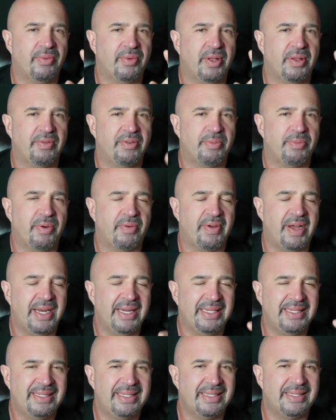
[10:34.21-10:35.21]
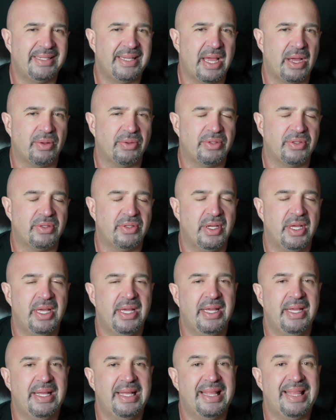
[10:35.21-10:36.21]
Well, if you're providing discounts,
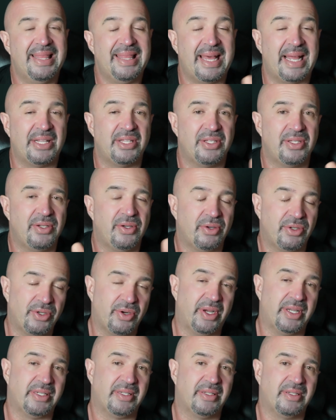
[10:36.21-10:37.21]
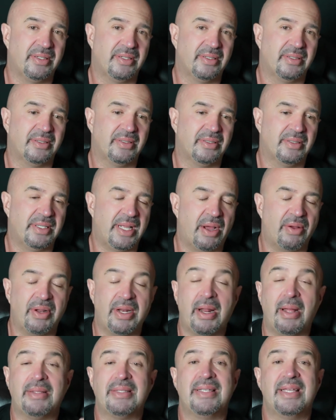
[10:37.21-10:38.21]
that's your choice. Now,
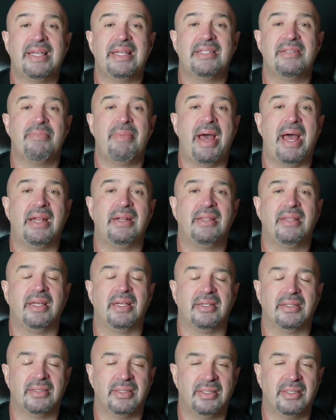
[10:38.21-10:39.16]
not saying it's a bad thing.